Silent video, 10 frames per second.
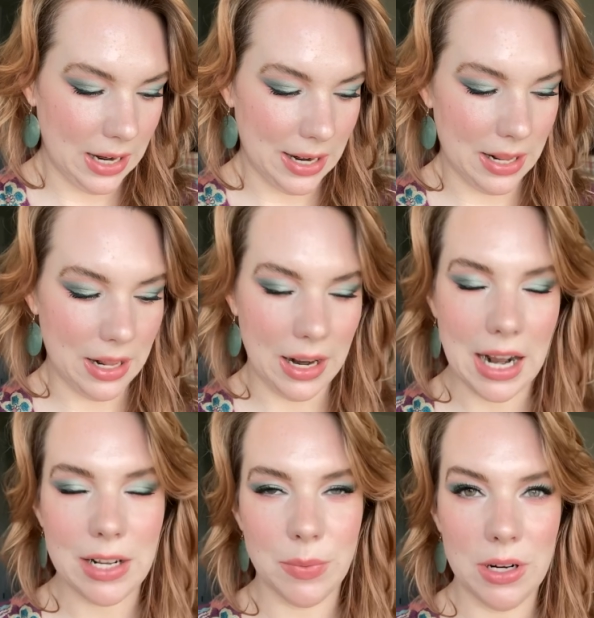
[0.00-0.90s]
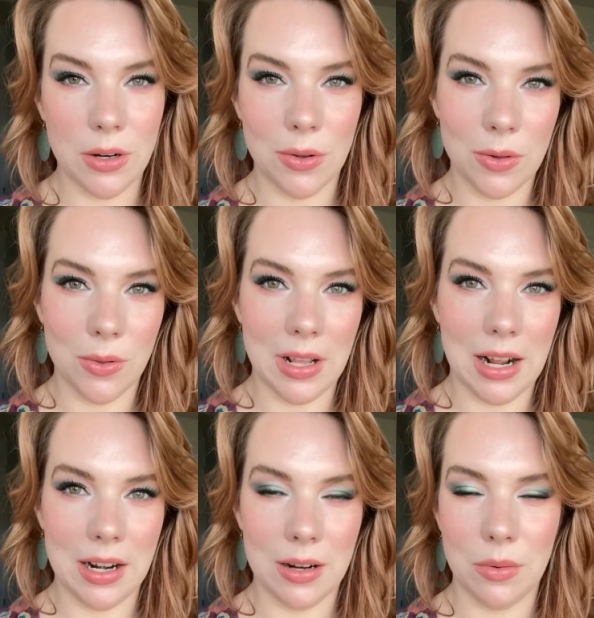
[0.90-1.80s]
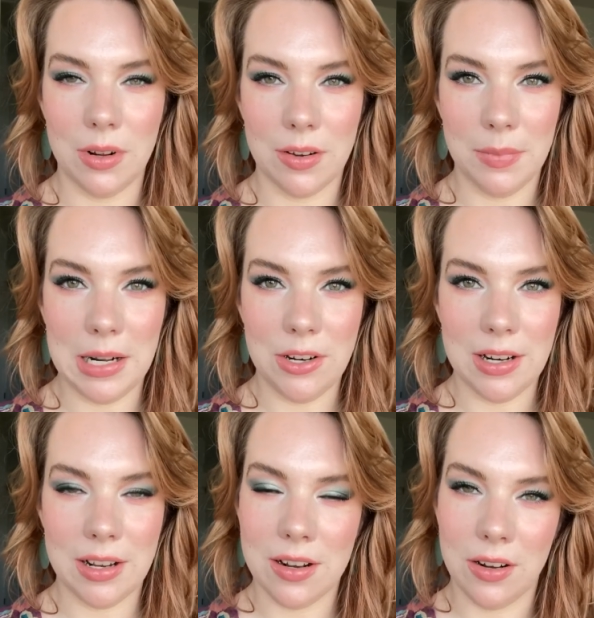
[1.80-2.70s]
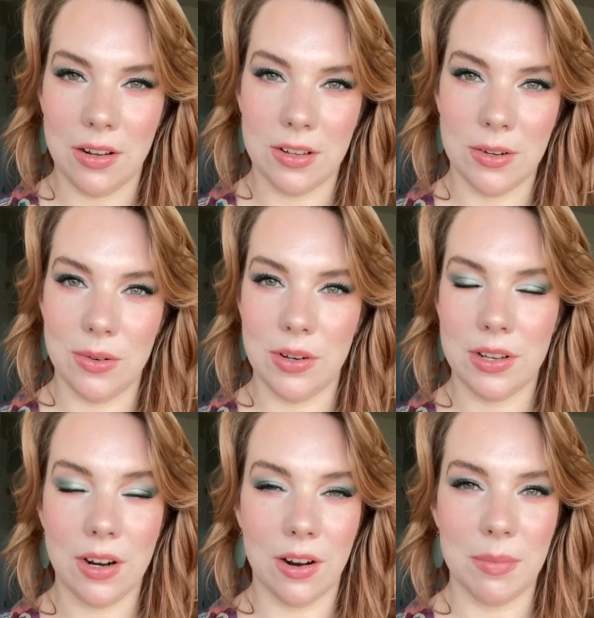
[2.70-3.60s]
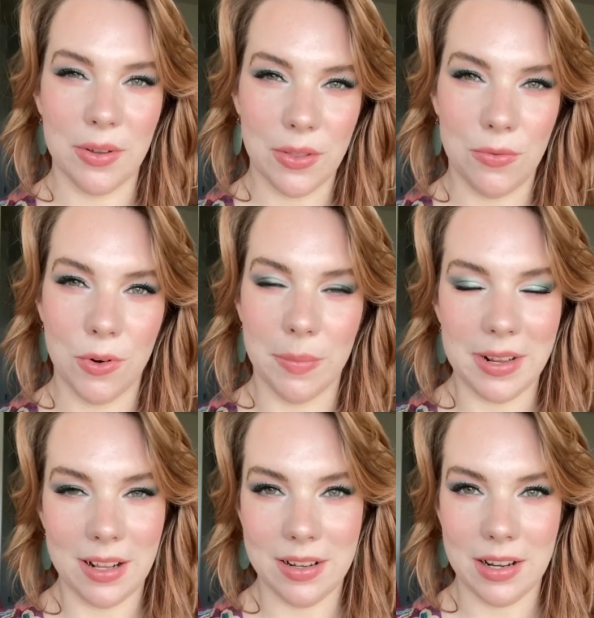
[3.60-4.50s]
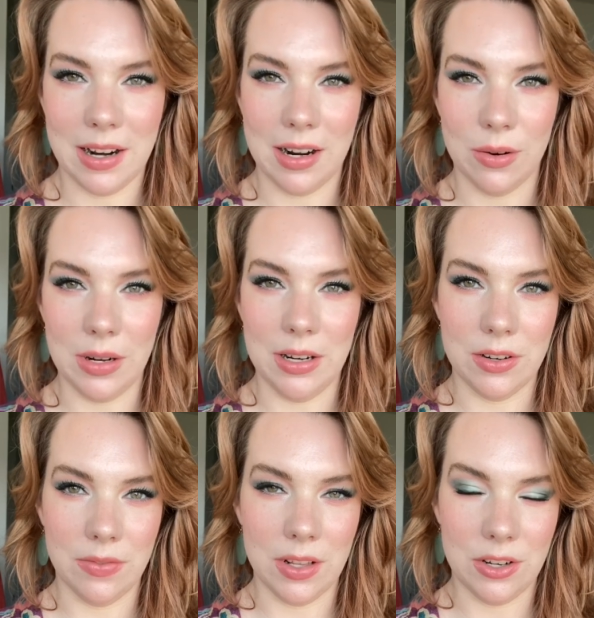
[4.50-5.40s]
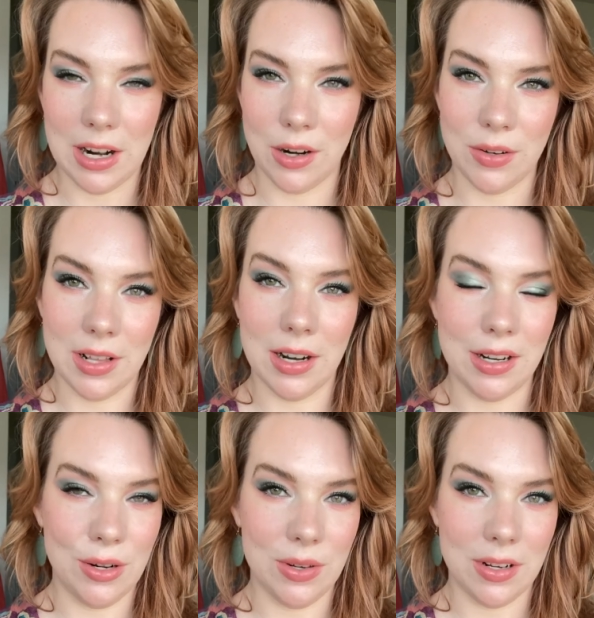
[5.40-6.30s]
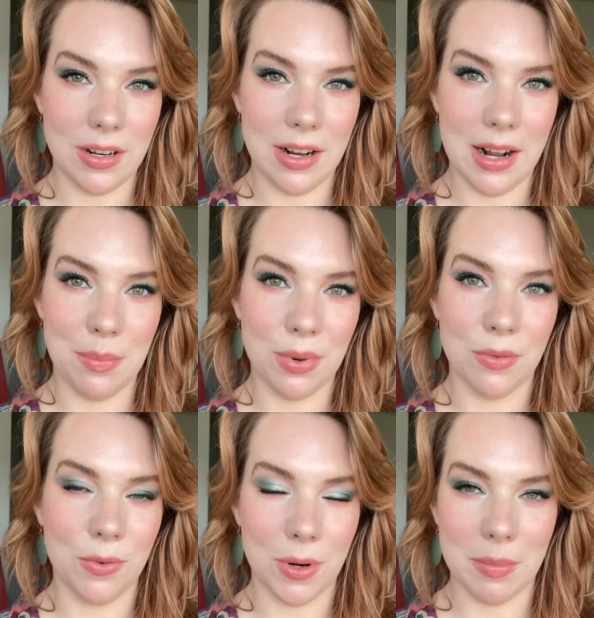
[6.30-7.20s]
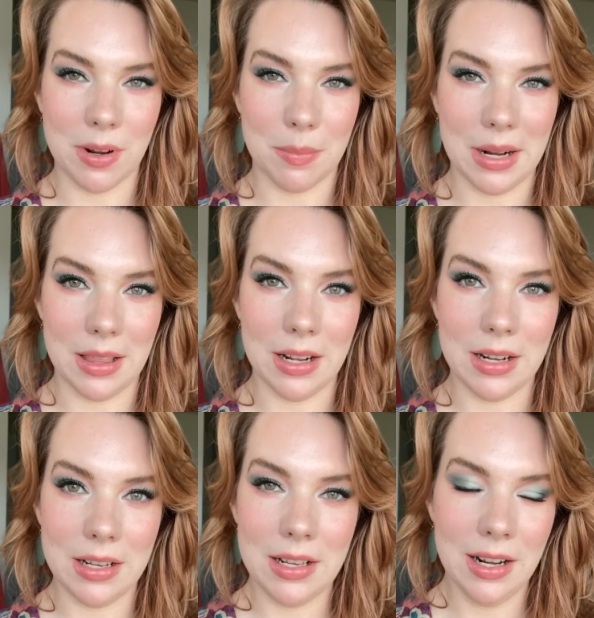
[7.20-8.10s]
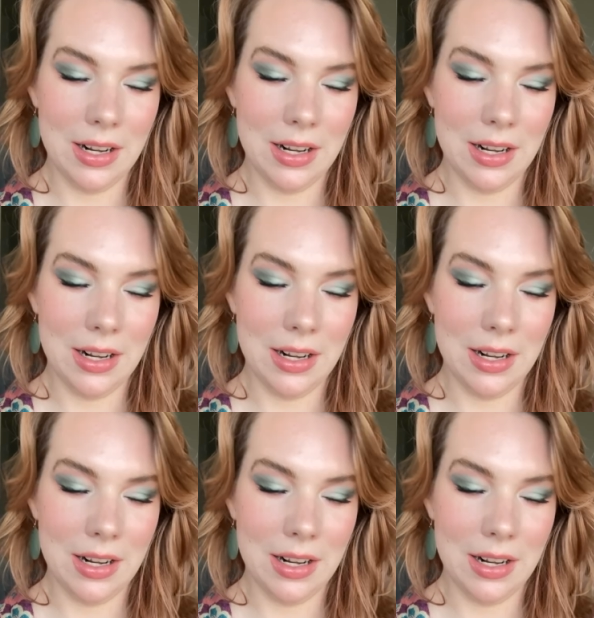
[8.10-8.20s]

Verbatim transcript: And I think as we go through that, it will give me a chance to also just talk about the formulas and how each of the shadows that I used today performed on my lids.